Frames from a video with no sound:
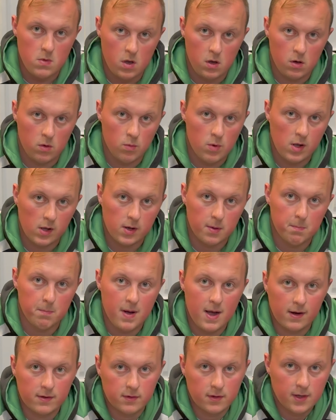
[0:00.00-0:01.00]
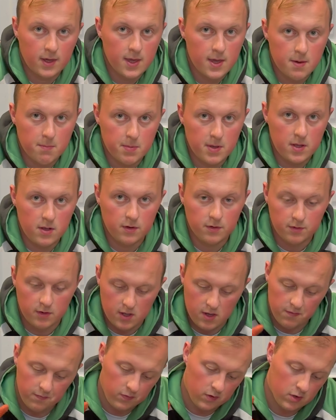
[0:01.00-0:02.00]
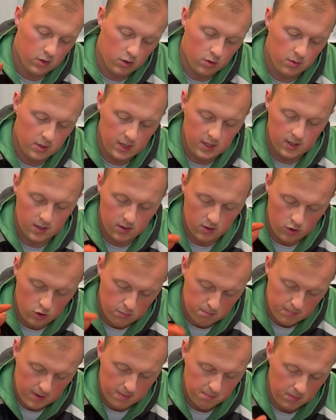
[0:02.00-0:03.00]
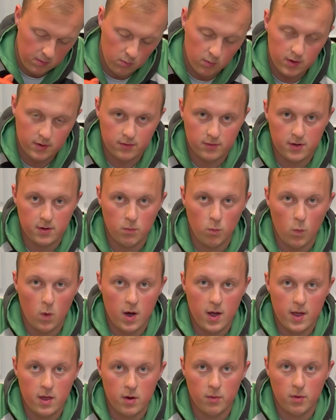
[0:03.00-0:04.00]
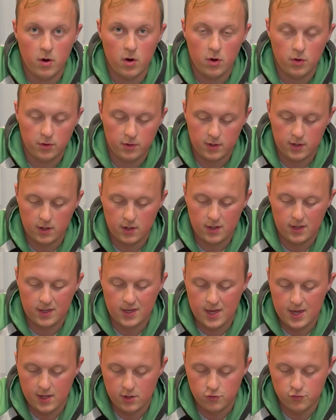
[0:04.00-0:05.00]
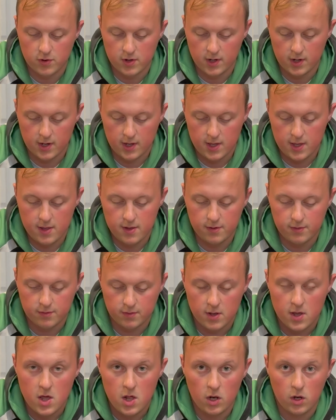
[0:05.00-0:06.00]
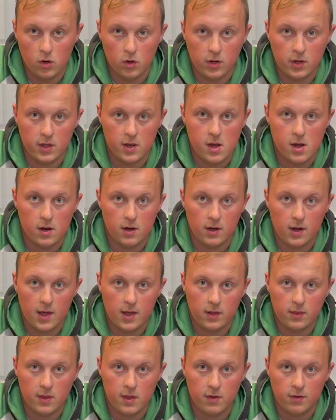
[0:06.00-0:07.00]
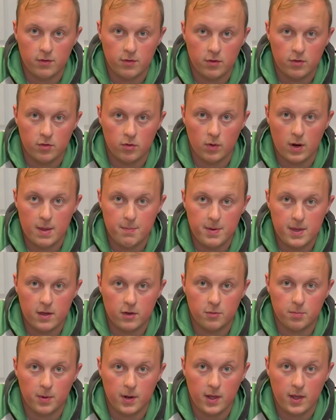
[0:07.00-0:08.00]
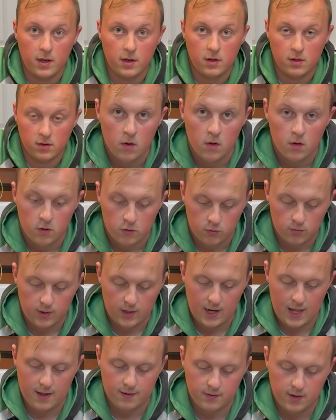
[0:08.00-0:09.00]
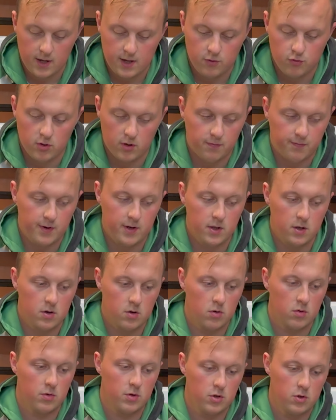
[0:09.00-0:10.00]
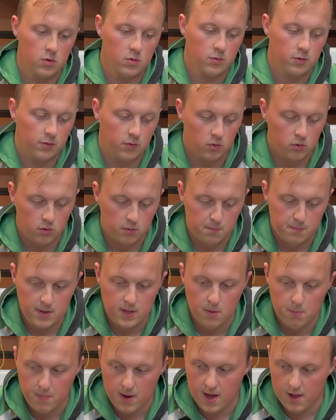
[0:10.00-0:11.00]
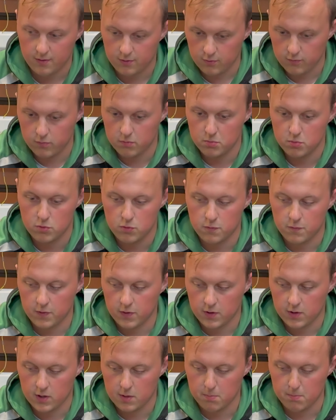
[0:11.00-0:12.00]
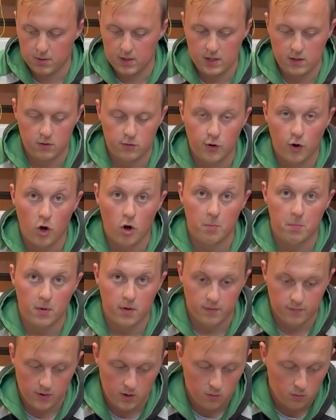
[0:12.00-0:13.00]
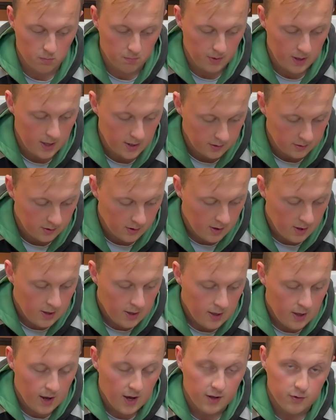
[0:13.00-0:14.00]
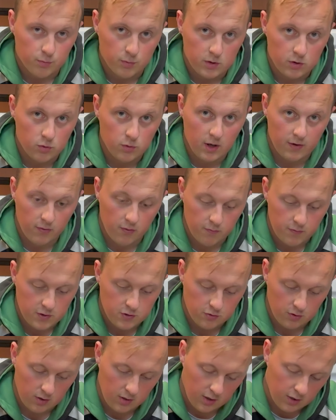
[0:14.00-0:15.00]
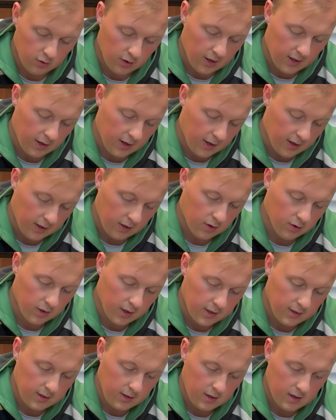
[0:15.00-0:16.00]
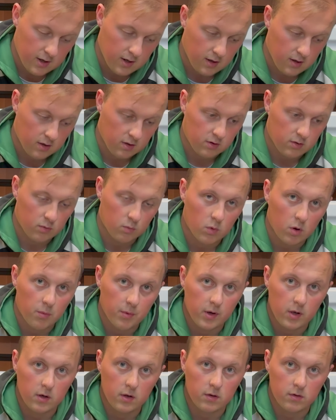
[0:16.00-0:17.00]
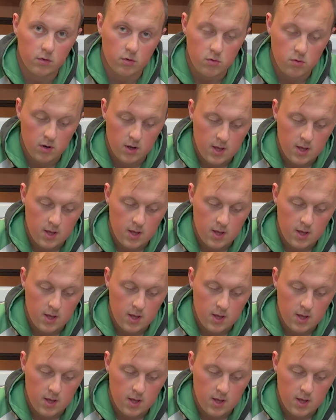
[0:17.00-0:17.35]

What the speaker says: Welcome back to K & Builds. If you're new here, you might be wondering why our Honda K-Truck is looking like this, so let me explain. So in the last K-Truck video, you saw me and Matt remove the complete top of our bed, as we do have a vision and a good idea to what we're going to do.